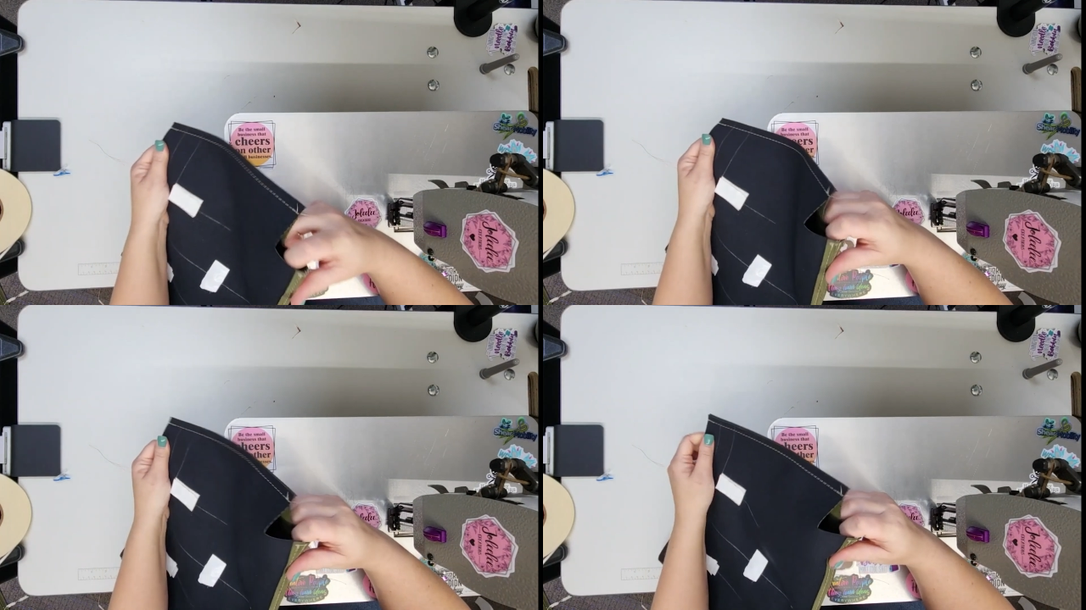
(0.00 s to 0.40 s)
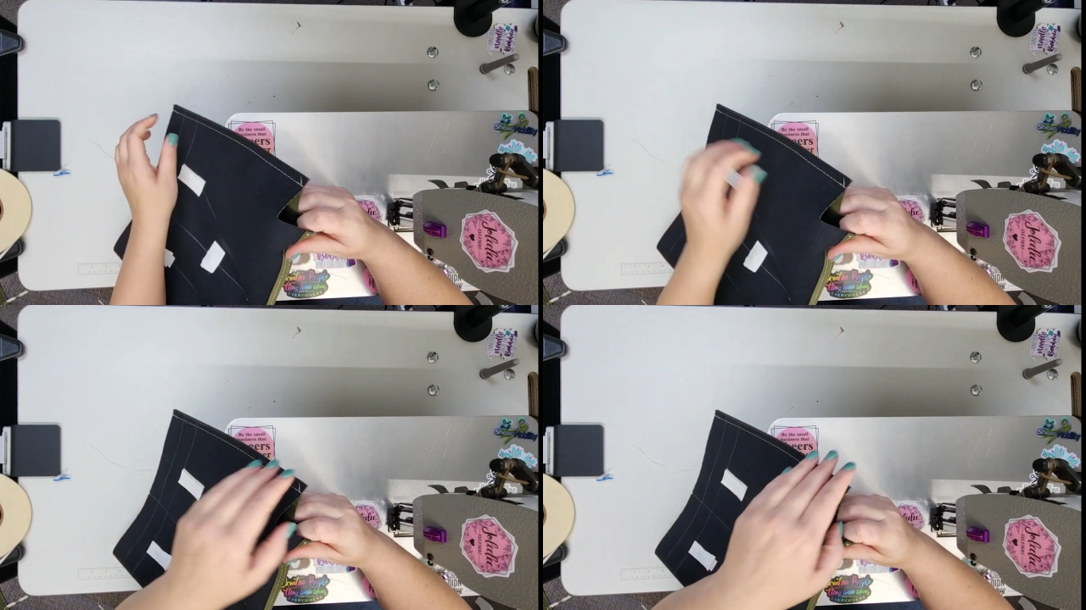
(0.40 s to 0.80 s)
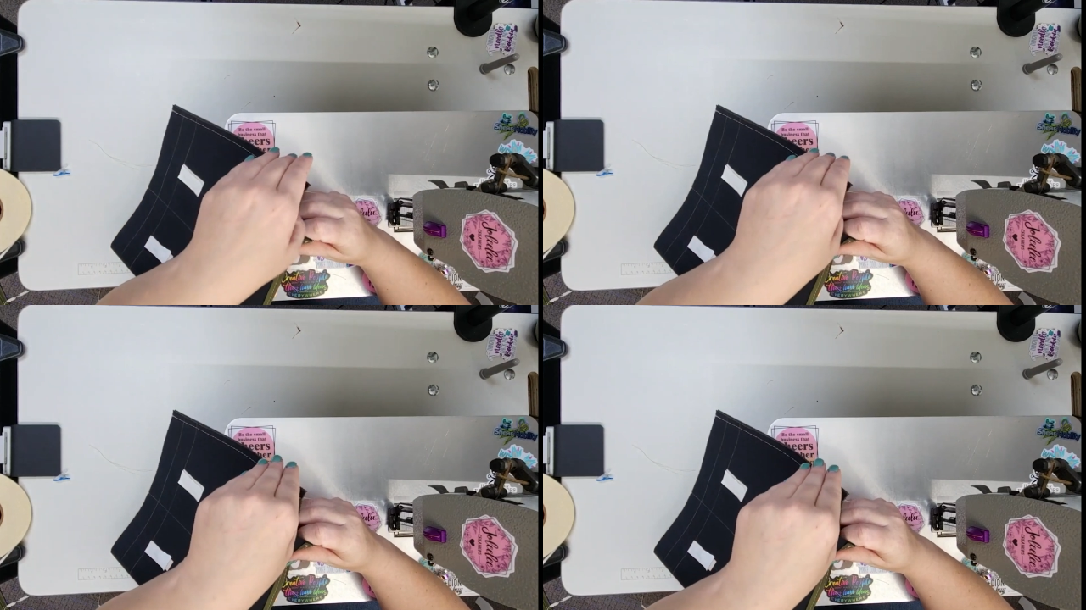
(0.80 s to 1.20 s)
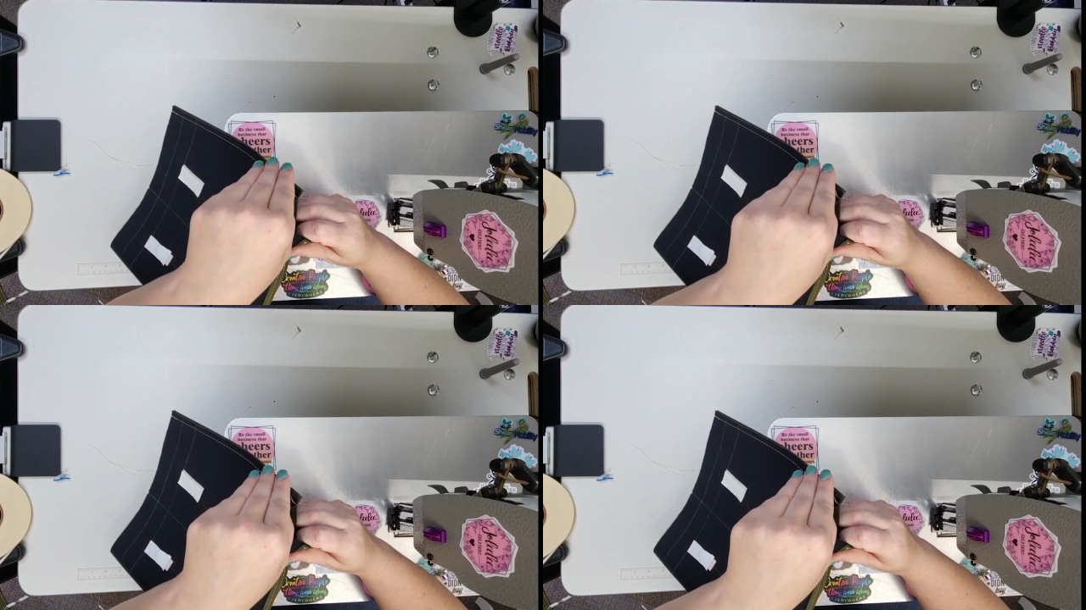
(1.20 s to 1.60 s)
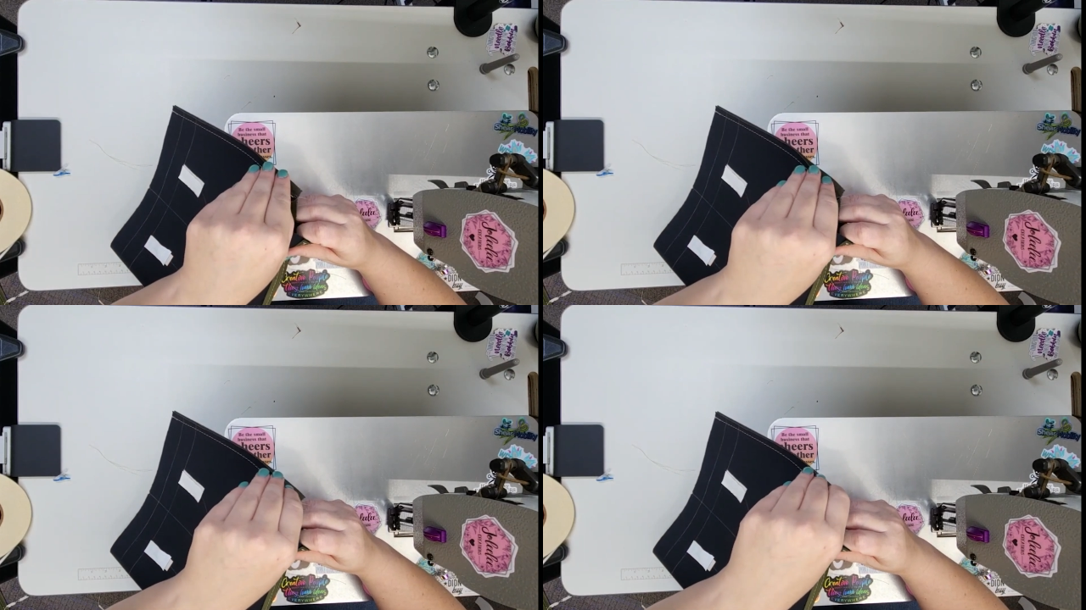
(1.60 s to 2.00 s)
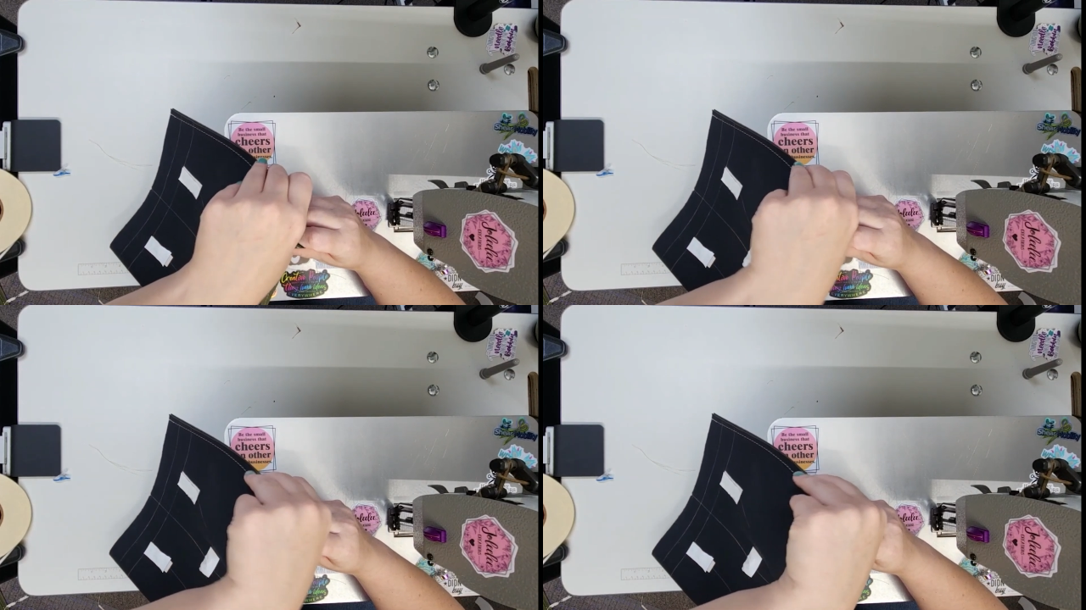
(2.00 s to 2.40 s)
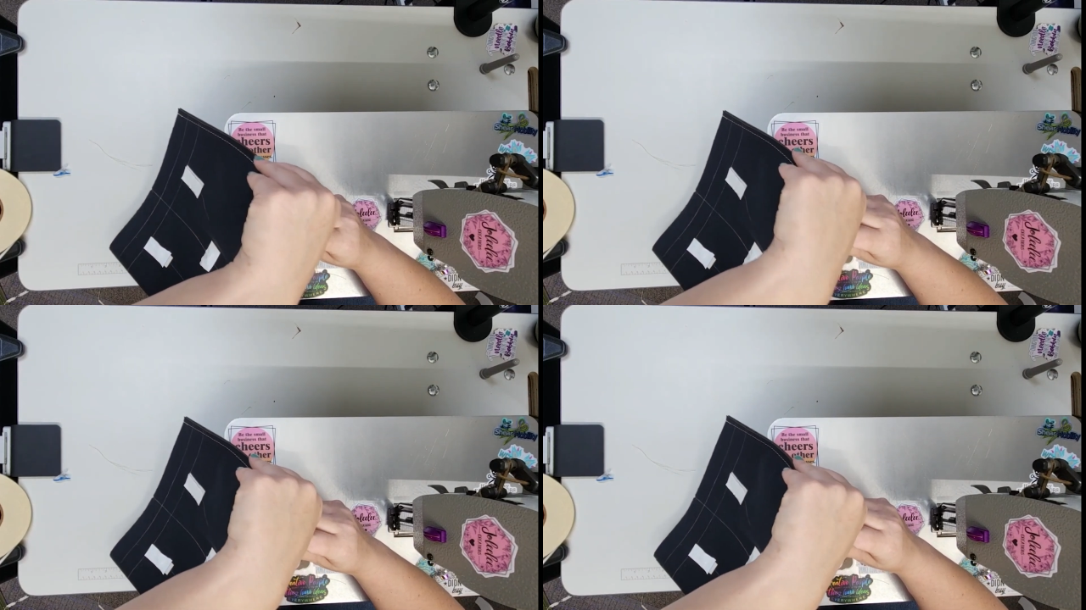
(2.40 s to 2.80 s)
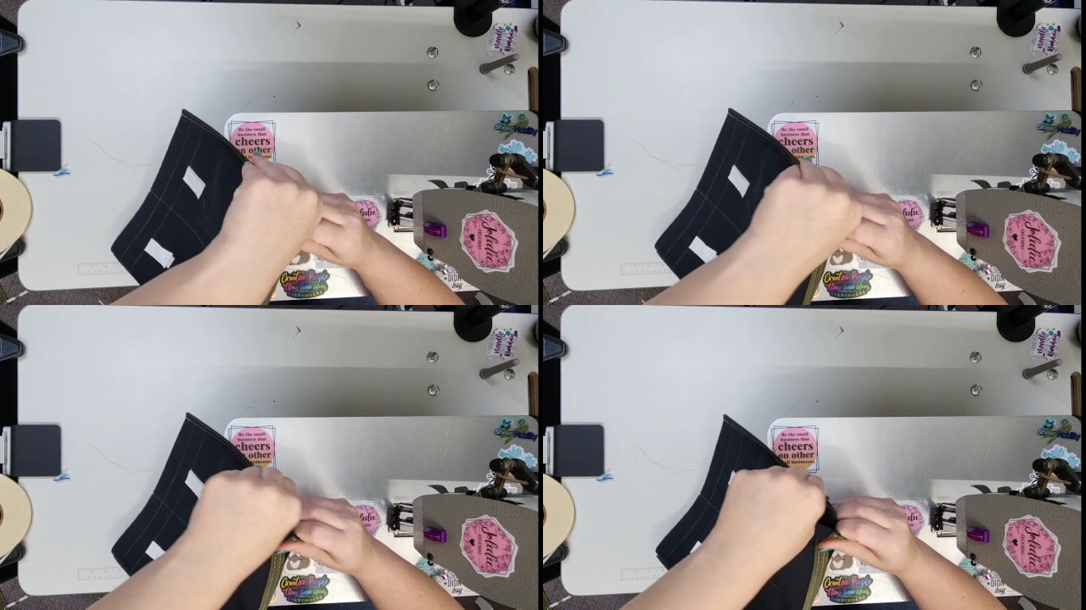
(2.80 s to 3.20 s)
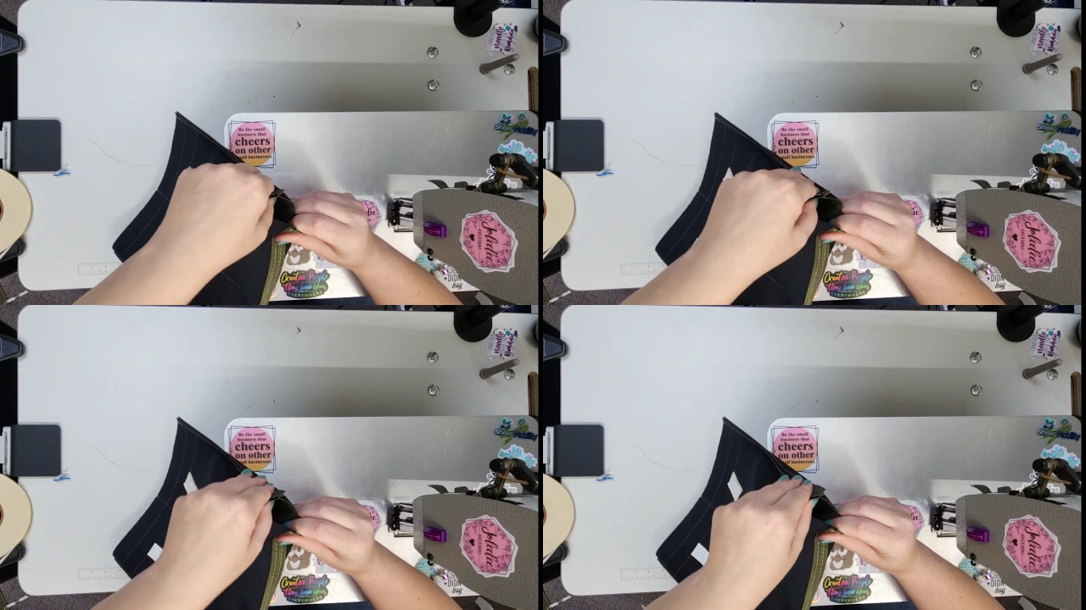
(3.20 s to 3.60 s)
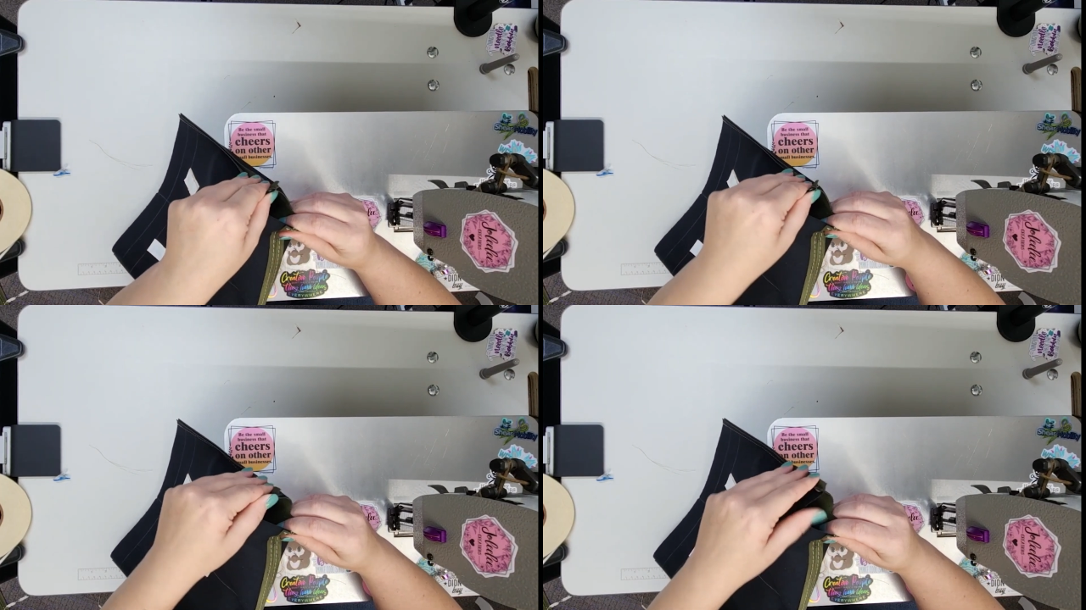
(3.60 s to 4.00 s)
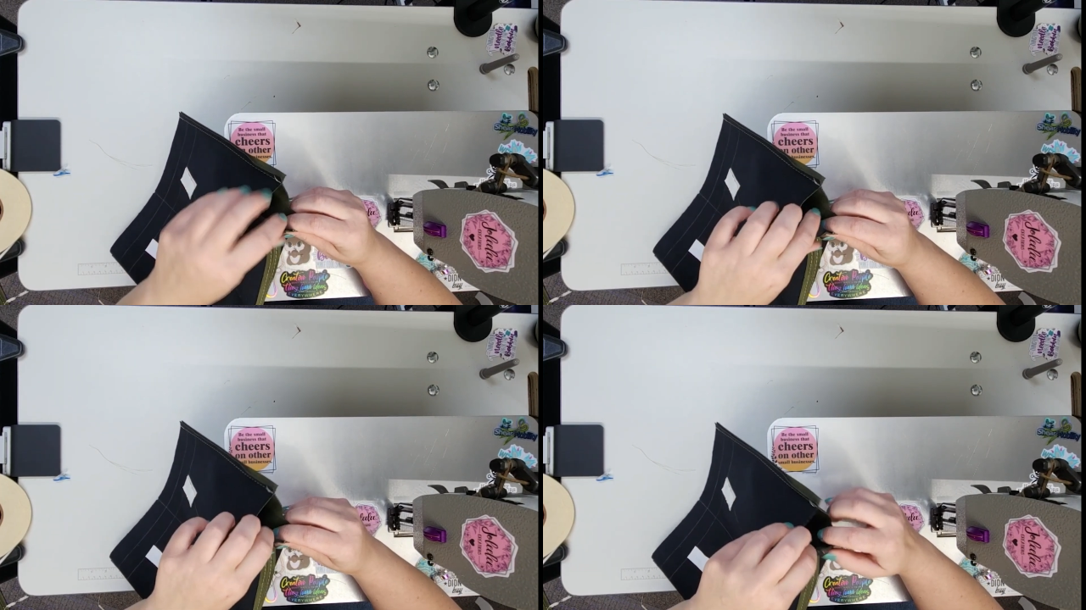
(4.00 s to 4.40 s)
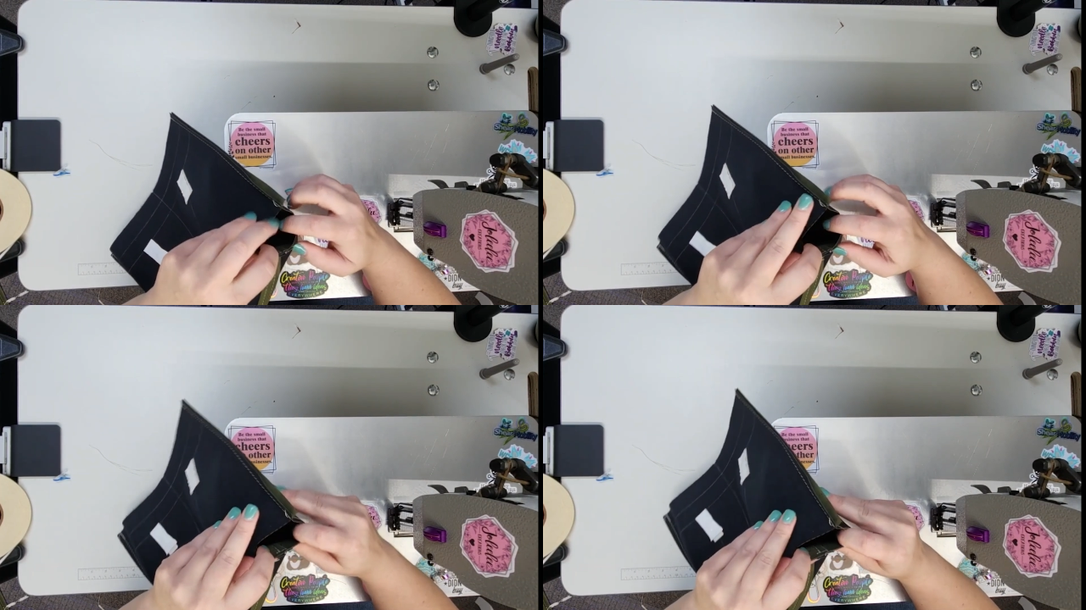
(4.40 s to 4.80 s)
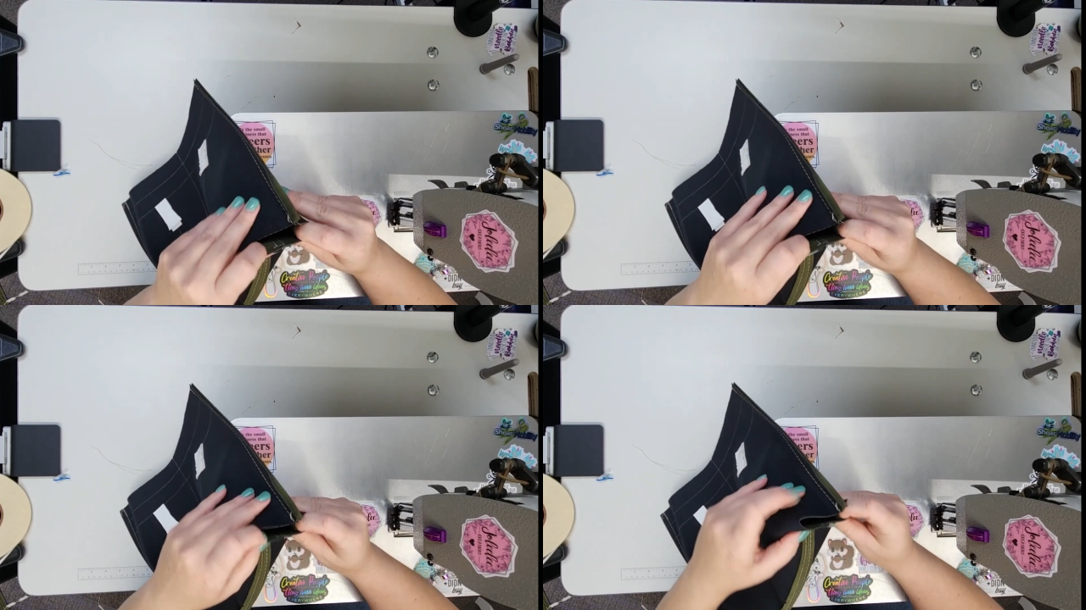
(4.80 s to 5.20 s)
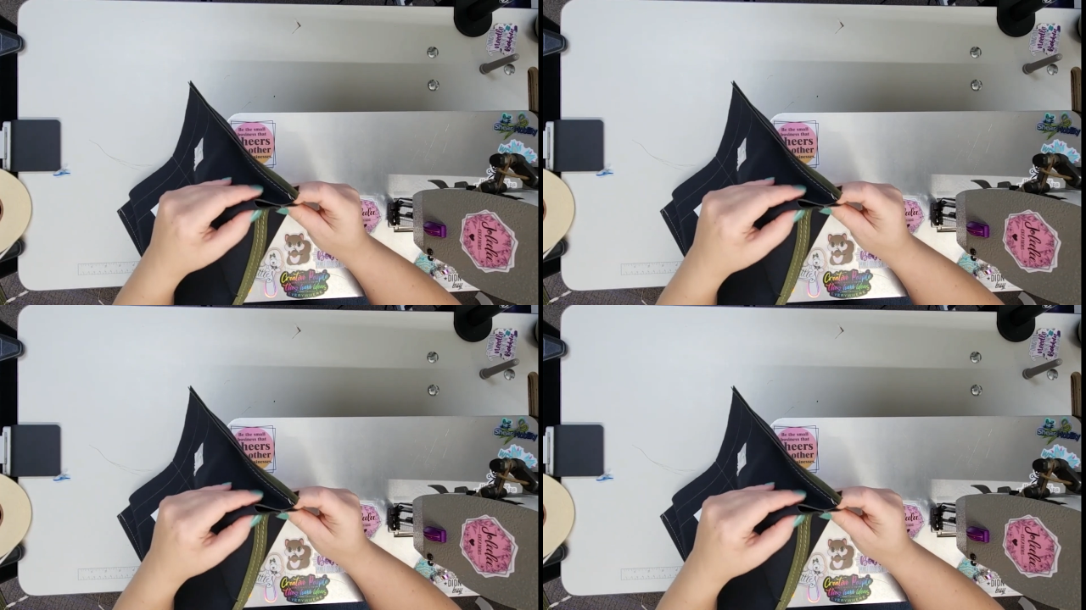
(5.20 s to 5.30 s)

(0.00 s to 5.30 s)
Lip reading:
No face is visible, so there are no lips to read.